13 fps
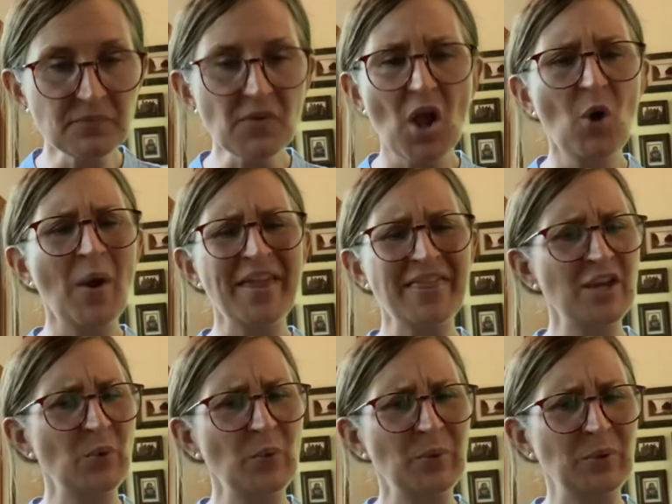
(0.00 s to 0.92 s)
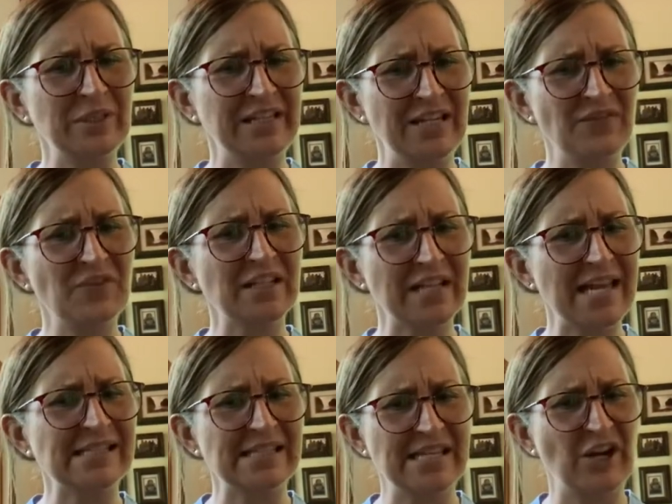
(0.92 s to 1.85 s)
Oh, I think we will leave the
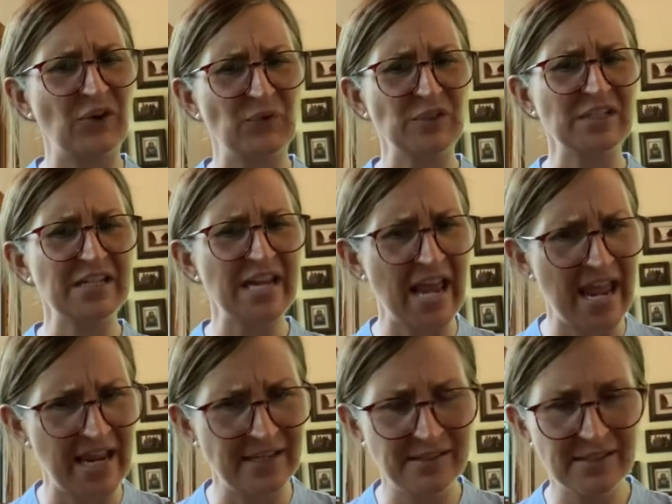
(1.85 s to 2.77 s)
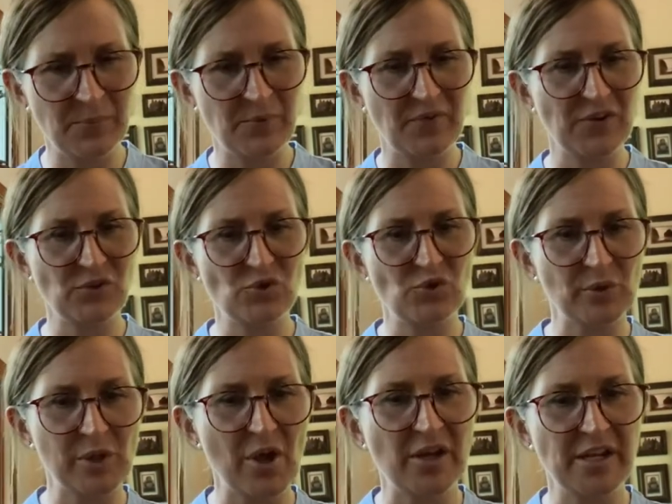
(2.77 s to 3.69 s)
lesson here for today, said Professor
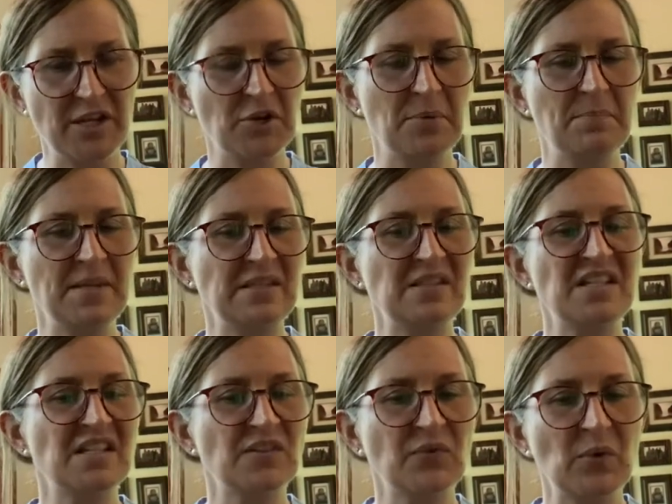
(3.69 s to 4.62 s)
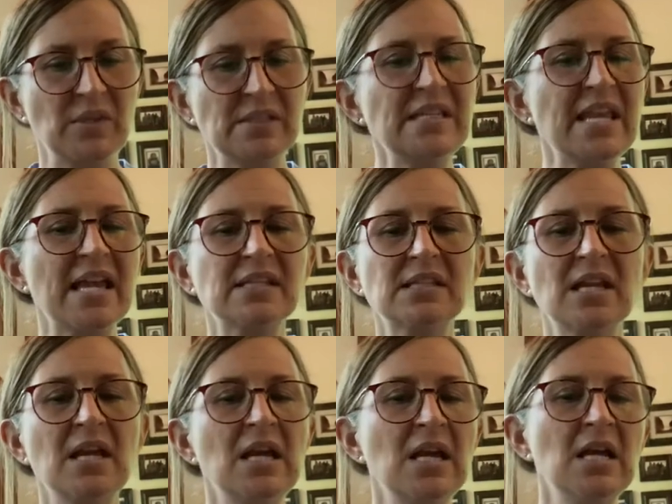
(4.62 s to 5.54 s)
Trelawney in her mistiest voice. Yes,
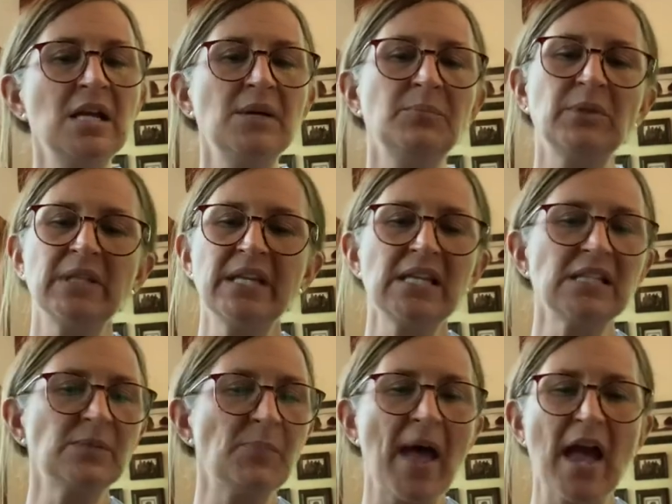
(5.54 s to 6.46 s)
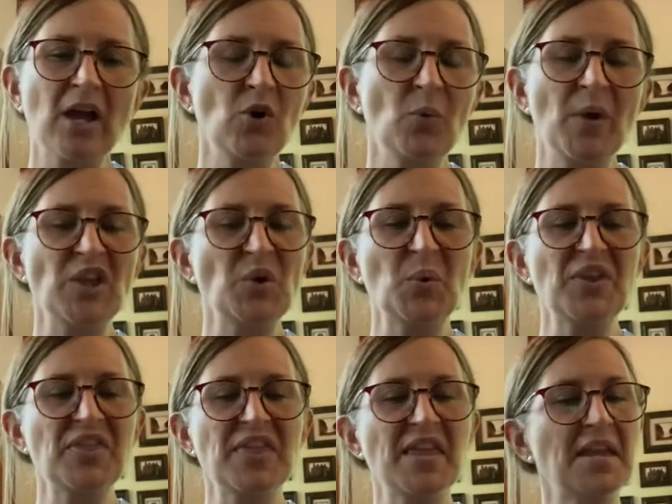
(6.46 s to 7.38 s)
please pack away your
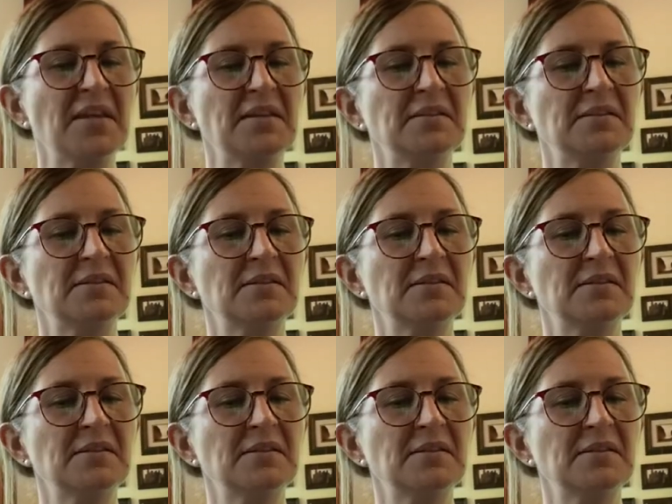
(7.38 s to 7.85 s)
things.